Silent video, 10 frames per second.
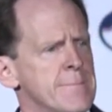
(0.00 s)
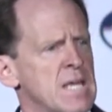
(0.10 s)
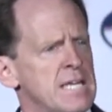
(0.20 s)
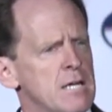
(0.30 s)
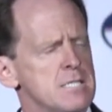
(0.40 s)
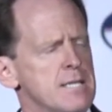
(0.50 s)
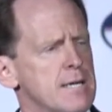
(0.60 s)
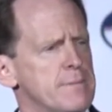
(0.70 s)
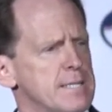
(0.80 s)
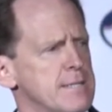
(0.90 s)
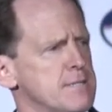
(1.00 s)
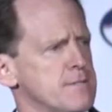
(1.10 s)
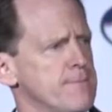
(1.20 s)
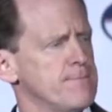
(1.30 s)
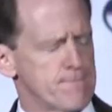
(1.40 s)
Now let's think about this.
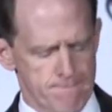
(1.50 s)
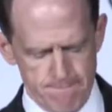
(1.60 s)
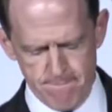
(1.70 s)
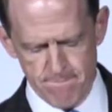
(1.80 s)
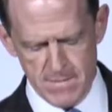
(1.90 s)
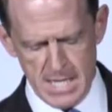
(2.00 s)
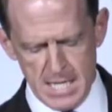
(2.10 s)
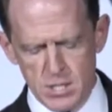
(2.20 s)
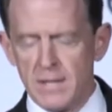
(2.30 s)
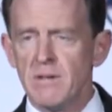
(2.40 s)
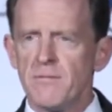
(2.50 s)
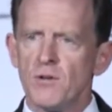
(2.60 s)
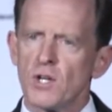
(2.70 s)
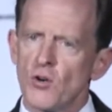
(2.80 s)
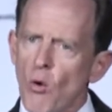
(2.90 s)
So even if
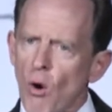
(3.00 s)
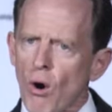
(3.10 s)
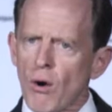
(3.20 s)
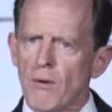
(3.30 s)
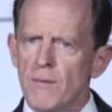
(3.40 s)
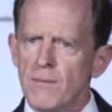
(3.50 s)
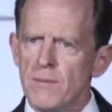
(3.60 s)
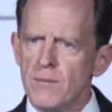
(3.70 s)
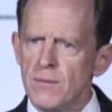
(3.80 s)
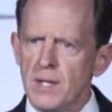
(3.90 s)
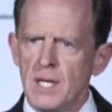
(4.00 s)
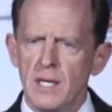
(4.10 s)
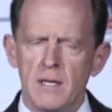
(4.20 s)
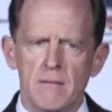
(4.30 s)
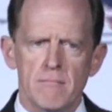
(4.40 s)
you ignore
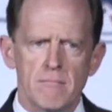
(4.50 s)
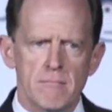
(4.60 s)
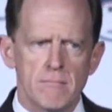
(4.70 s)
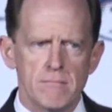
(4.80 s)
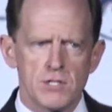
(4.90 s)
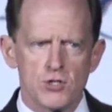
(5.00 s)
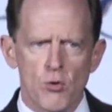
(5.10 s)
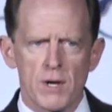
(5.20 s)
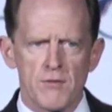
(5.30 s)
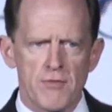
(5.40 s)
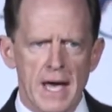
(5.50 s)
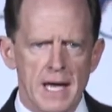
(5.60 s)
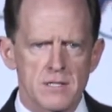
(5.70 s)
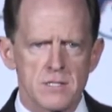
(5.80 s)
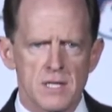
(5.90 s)
the distorted
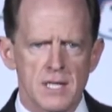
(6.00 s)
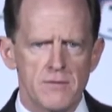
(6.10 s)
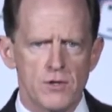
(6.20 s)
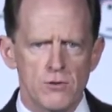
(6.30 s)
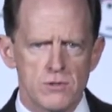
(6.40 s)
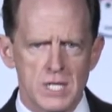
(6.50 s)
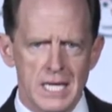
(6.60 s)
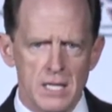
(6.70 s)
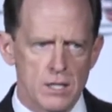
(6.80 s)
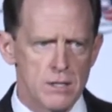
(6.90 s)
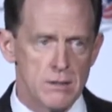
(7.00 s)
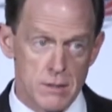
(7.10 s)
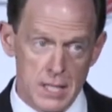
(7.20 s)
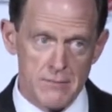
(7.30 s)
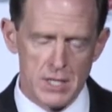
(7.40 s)
facts that they've used
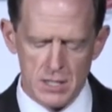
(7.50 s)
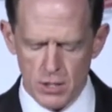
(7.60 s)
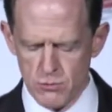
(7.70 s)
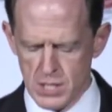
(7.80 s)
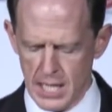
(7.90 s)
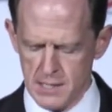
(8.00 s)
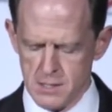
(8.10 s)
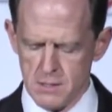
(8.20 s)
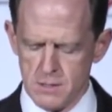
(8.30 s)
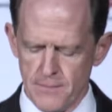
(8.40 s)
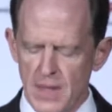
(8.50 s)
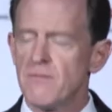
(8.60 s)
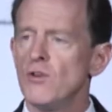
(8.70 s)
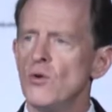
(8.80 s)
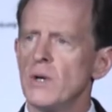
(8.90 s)
even in those cases,
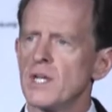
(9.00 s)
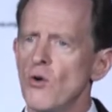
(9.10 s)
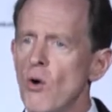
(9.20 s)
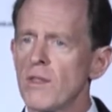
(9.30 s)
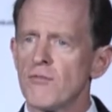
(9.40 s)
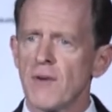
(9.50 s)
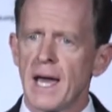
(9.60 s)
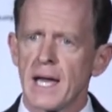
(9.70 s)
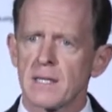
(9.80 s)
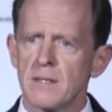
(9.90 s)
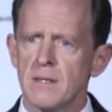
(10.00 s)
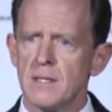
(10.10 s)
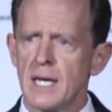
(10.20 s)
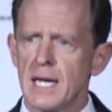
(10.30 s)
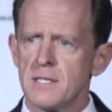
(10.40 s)
if you ignore the fact
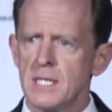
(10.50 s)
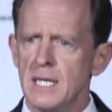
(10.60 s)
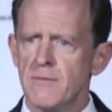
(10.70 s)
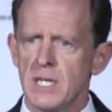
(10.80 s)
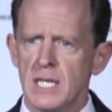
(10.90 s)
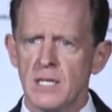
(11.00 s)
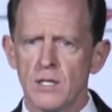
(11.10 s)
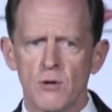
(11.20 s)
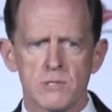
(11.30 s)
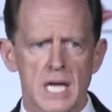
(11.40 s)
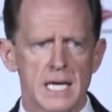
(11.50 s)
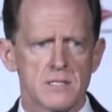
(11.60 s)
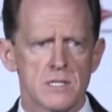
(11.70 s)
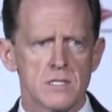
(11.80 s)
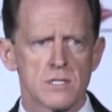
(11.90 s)
that even in those
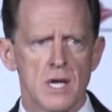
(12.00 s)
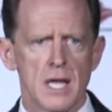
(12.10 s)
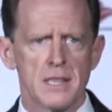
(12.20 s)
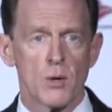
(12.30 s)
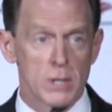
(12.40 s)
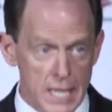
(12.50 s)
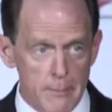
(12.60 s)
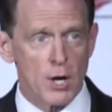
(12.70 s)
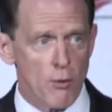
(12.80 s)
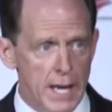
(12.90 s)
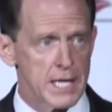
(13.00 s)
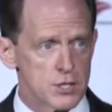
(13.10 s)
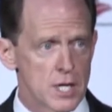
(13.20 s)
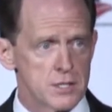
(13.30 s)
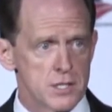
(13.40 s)
cases there were Democratic
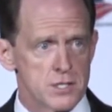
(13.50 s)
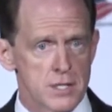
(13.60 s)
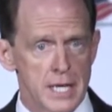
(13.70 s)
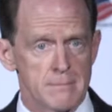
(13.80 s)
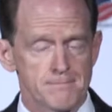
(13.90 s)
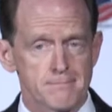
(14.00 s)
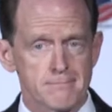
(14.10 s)
judges that